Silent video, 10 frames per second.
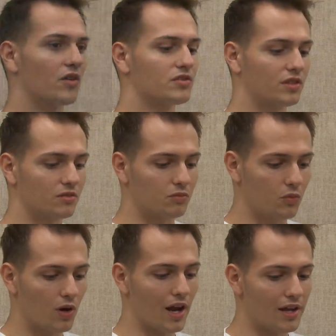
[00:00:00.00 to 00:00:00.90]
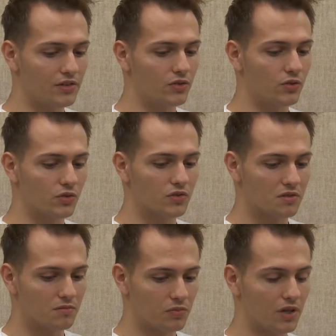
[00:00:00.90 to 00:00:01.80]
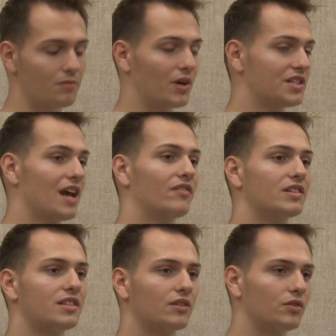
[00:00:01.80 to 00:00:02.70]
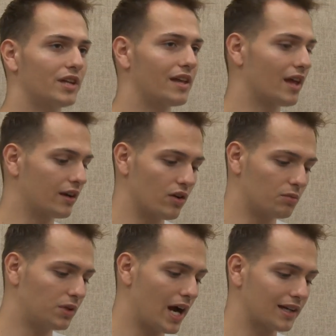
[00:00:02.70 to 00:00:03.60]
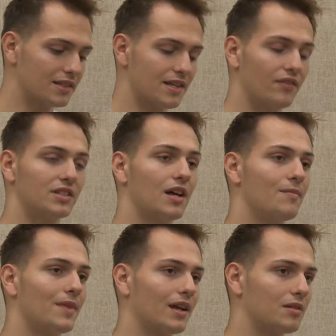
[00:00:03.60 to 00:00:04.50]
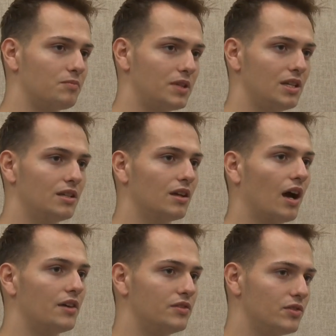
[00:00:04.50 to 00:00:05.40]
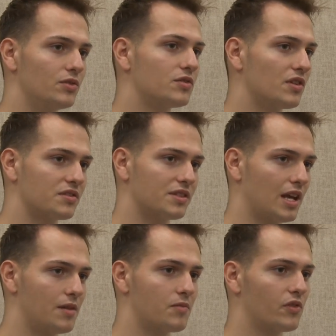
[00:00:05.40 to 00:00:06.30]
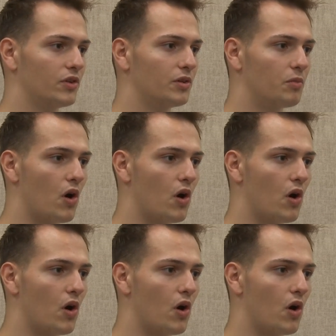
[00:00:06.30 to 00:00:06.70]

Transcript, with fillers: Those are what I use pretty much every single day that I go to practice, every time that I compete, I use those same three